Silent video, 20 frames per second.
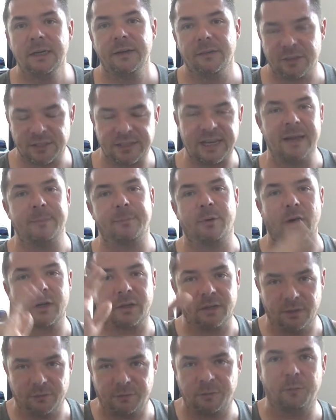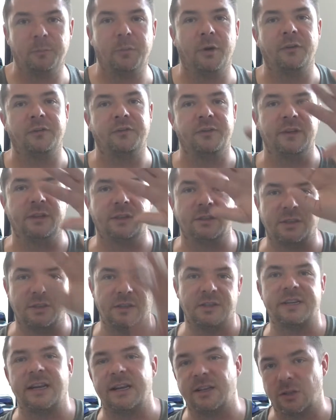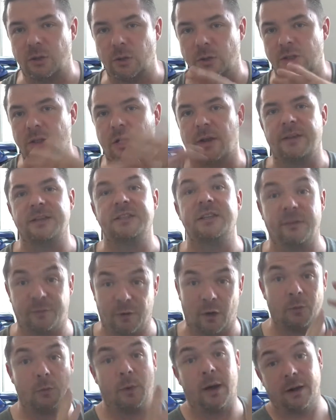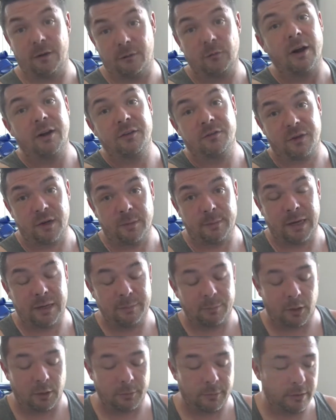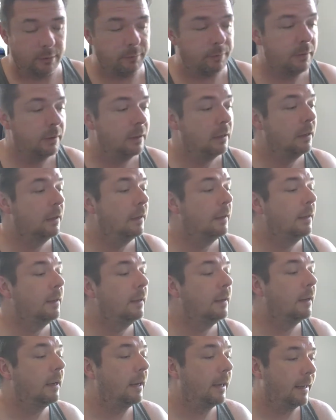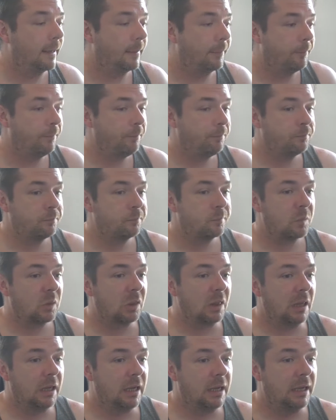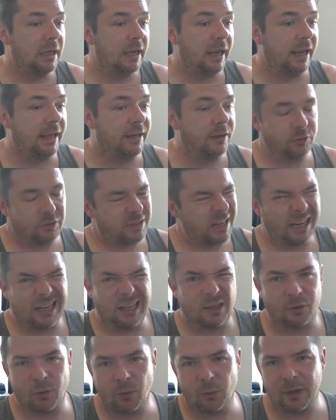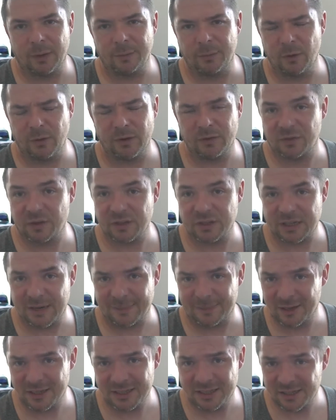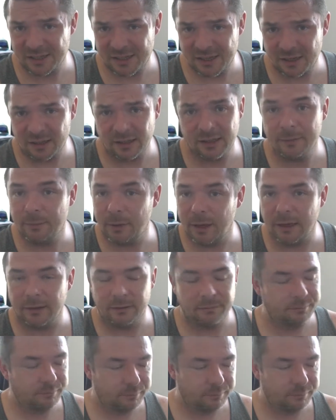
and the skate park, and the football fields, and the tennis courts, and all this stuff are right in front of my apartment. Um, and it was like, I don't know what I'm doing for the summer necessarily, but.